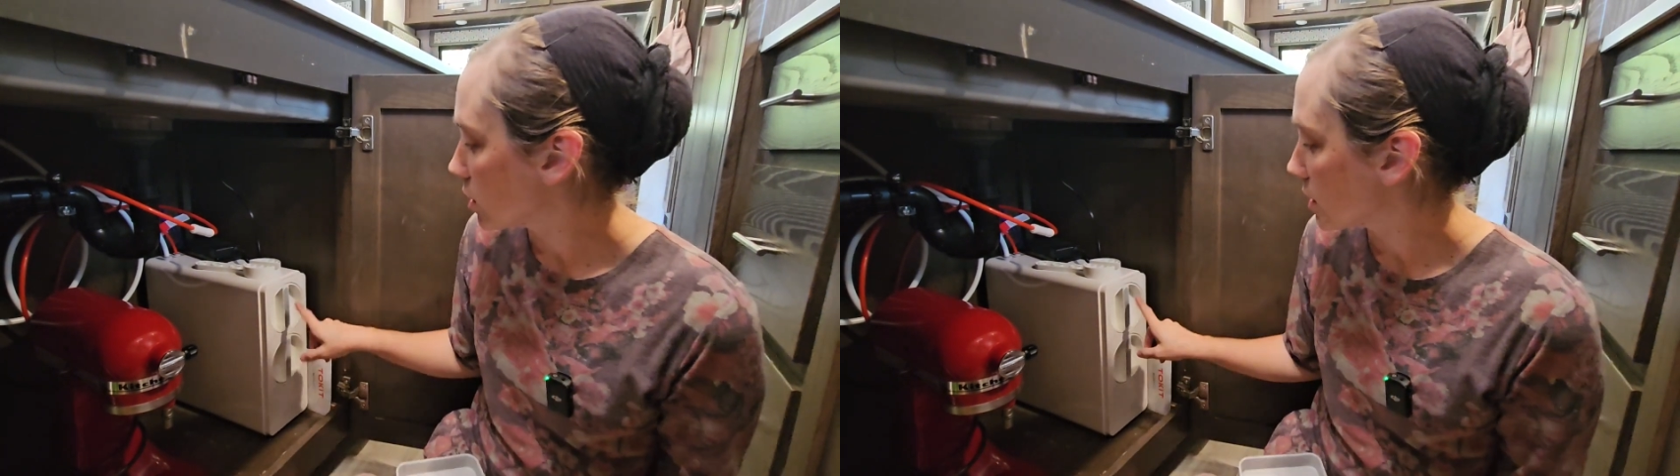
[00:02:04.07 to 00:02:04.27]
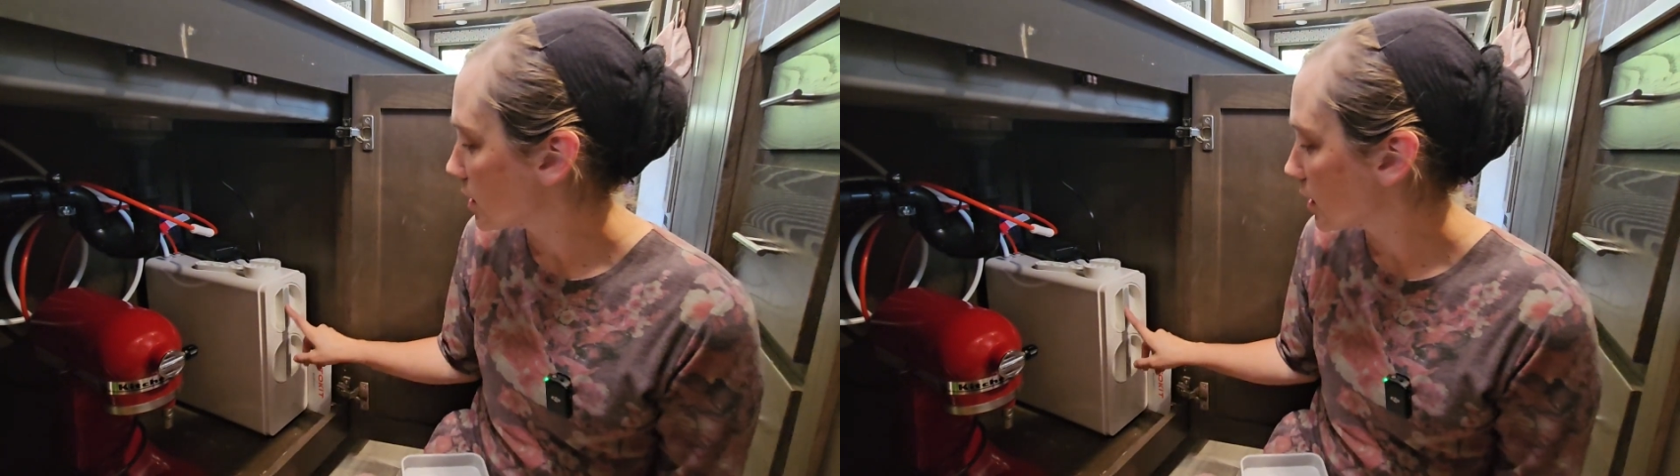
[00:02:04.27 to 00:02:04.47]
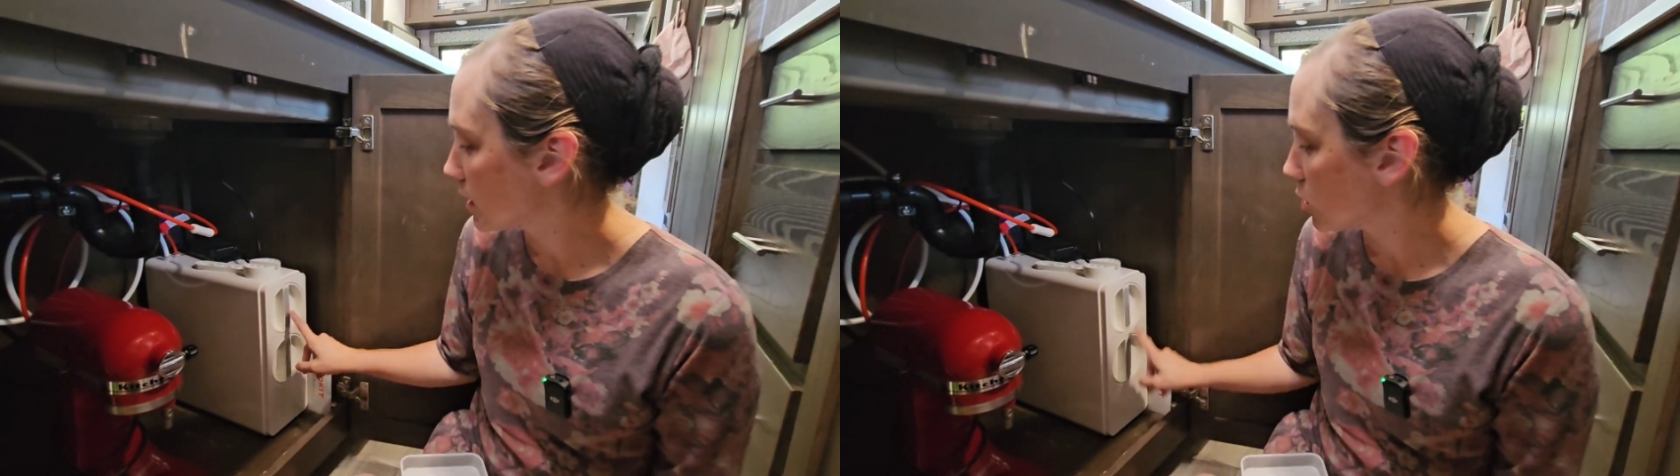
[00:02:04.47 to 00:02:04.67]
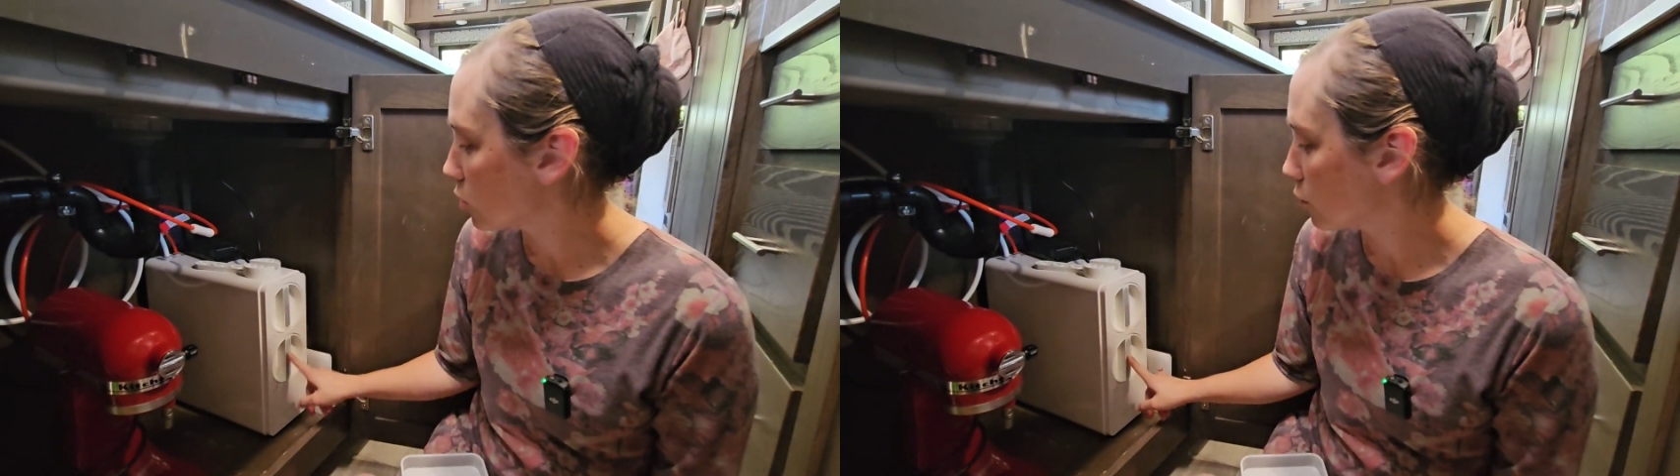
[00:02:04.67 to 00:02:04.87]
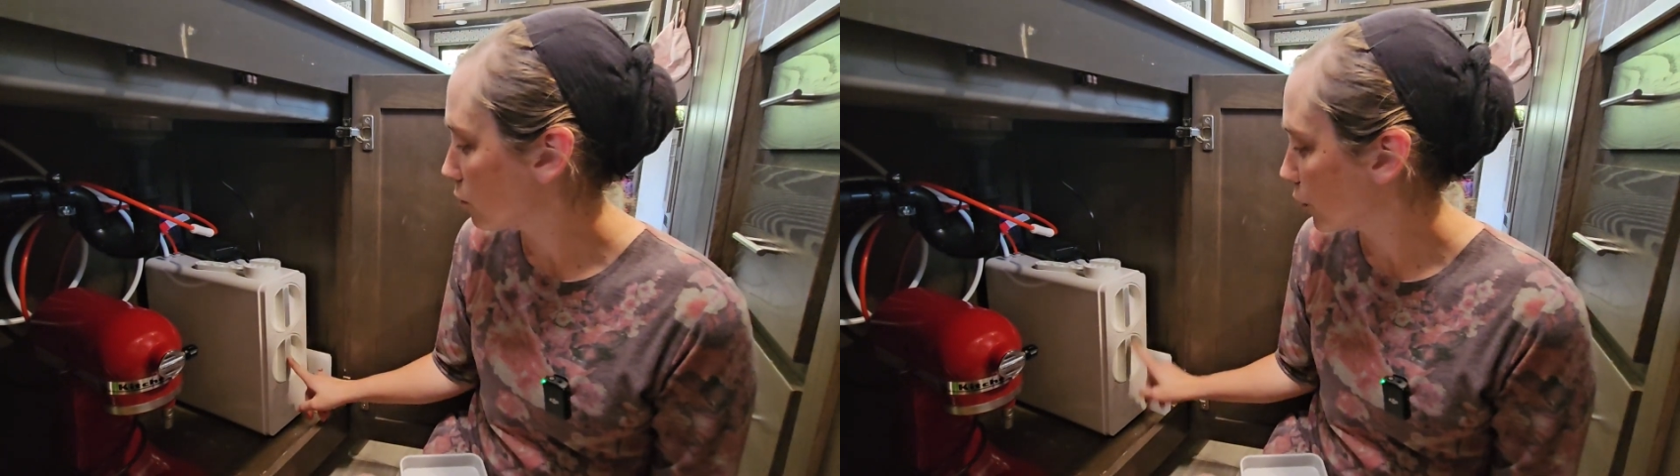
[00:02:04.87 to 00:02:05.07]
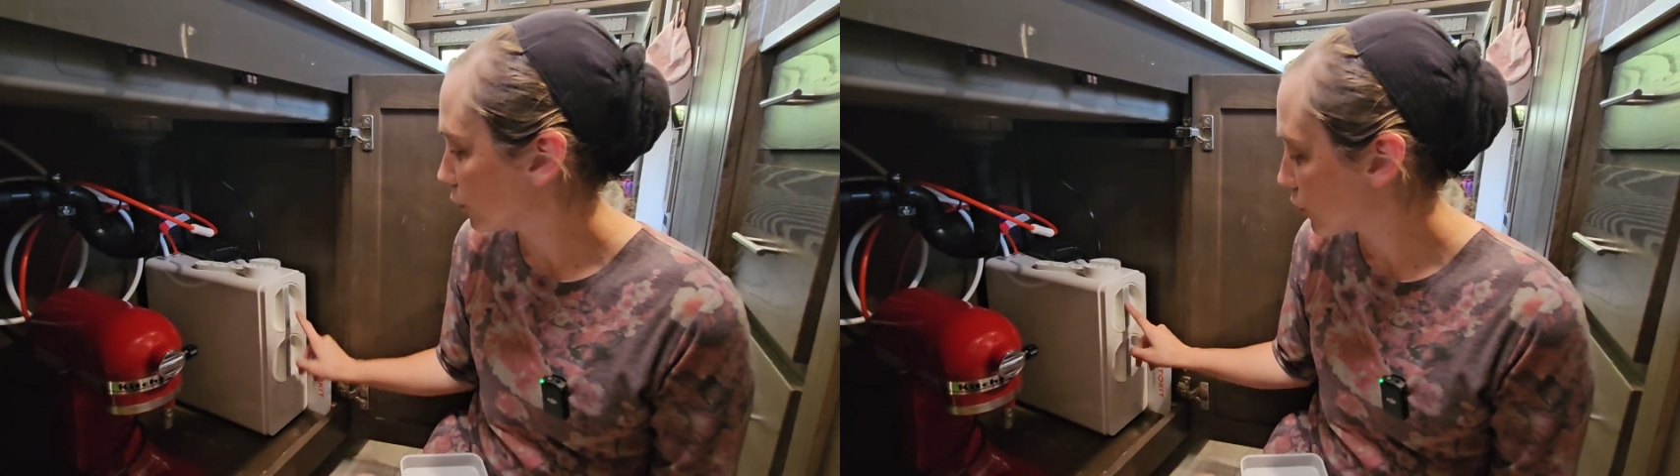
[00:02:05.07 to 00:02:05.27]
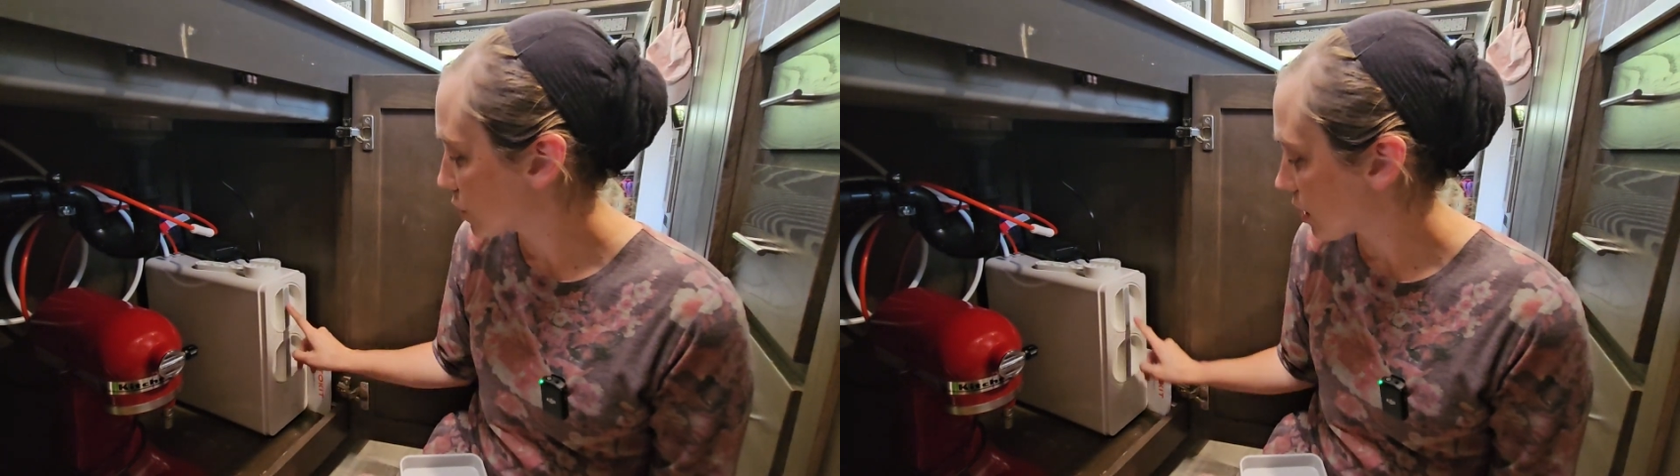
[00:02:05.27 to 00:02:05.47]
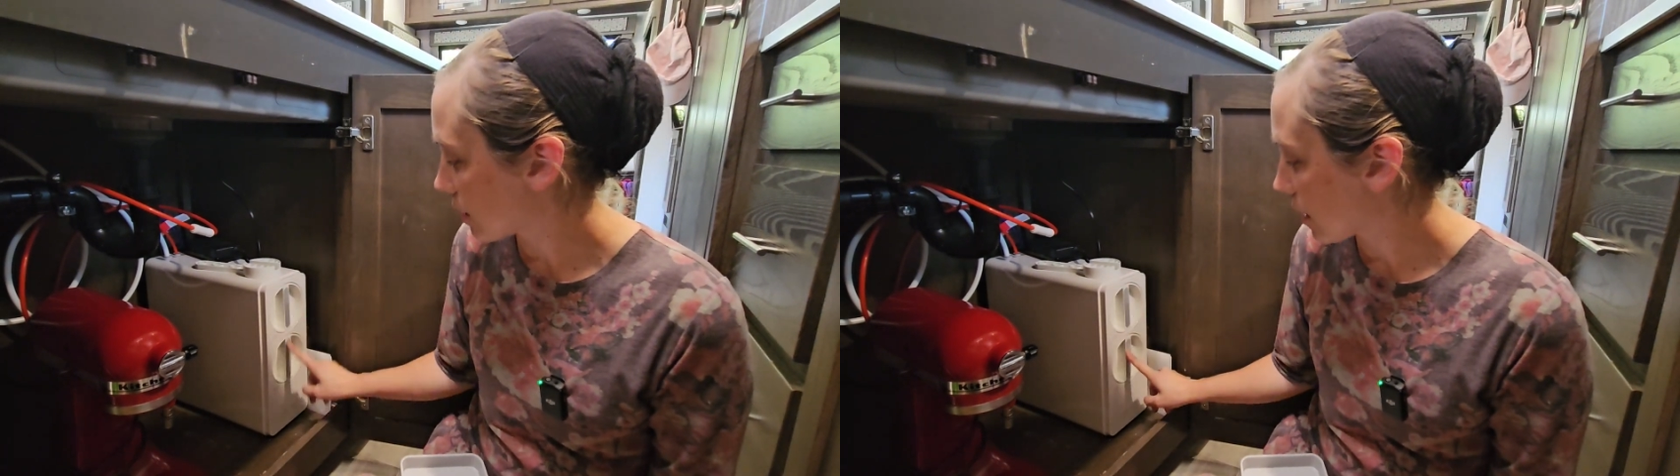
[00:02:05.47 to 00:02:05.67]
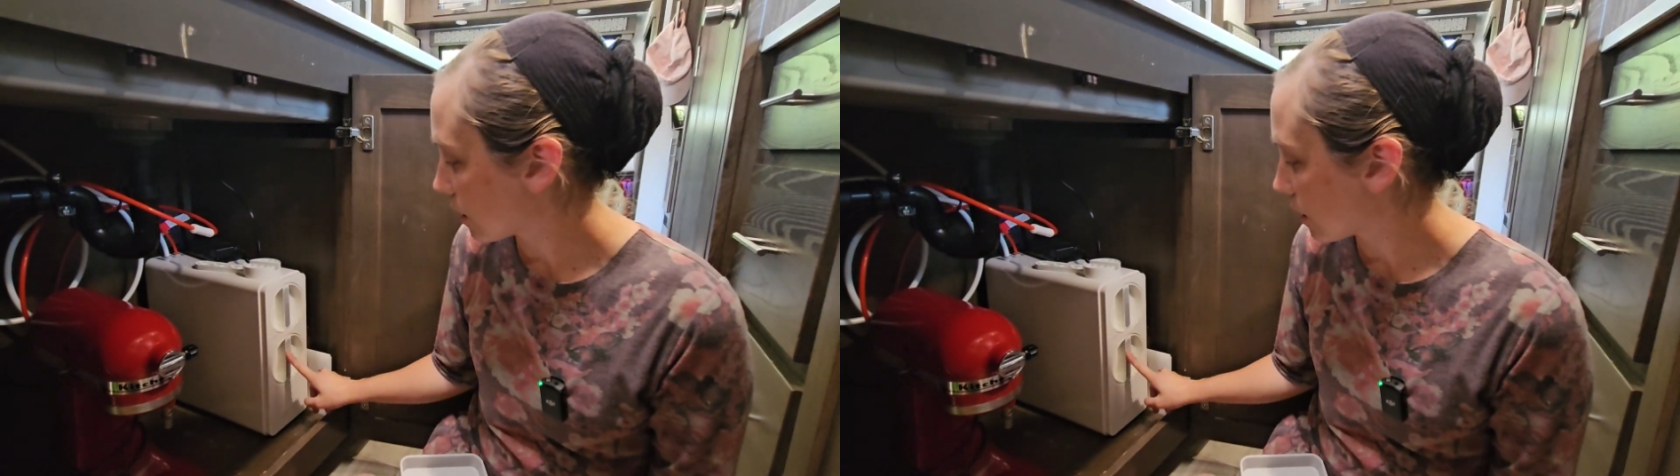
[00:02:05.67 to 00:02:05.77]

can see the two filters that